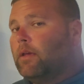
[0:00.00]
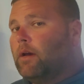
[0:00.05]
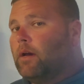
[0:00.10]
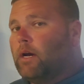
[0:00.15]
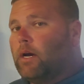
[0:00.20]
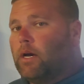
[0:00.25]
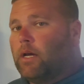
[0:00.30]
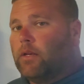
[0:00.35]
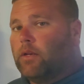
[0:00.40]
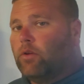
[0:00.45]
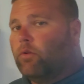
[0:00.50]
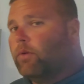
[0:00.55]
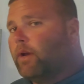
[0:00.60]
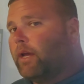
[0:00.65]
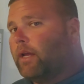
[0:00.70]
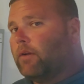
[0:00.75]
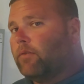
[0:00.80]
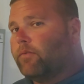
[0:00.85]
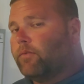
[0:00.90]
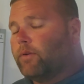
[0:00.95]
uh, new
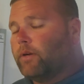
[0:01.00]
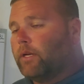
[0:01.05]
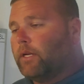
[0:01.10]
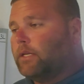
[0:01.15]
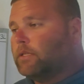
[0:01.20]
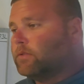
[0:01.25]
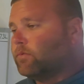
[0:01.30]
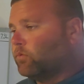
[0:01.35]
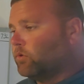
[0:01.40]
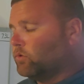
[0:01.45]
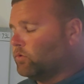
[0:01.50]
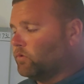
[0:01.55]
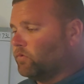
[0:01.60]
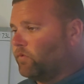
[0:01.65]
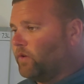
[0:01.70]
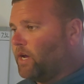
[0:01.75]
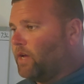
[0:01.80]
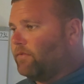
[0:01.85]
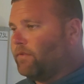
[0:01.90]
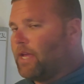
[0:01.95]
antifreeze, which was
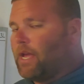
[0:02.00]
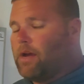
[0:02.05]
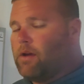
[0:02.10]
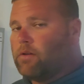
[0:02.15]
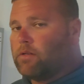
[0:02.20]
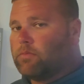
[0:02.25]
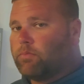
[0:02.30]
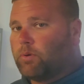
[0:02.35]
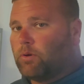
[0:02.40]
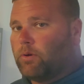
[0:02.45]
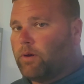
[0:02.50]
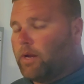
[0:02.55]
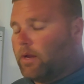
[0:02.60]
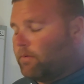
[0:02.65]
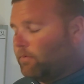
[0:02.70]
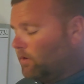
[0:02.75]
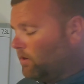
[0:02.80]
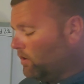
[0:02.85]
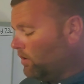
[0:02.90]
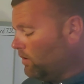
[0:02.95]
five gallons
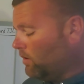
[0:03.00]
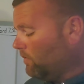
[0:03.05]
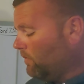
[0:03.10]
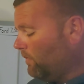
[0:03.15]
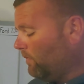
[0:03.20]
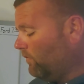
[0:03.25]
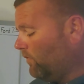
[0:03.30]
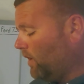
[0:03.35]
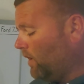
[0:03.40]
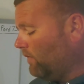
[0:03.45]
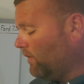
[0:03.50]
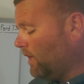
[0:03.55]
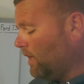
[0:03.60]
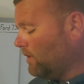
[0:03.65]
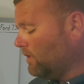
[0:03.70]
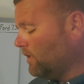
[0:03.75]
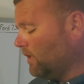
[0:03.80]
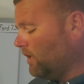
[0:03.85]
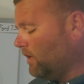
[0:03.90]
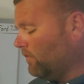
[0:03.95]
per, you know, five
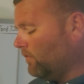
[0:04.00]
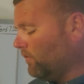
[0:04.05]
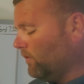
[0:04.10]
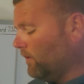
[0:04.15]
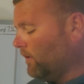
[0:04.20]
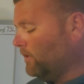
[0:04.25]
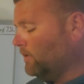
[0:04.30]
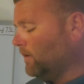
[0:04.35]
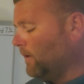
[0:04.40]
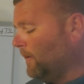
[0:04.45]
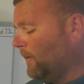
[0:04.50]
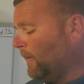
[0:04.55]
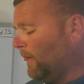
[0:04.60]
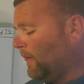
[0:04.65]
gallons of antifreeze,